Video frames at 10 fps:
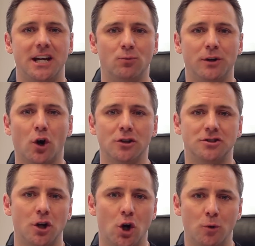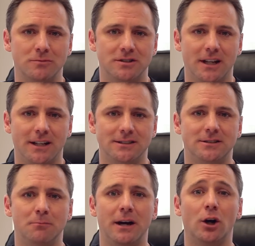in regards to home studies
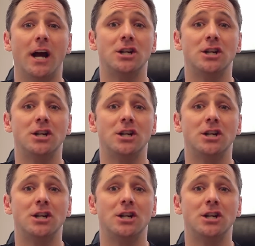to better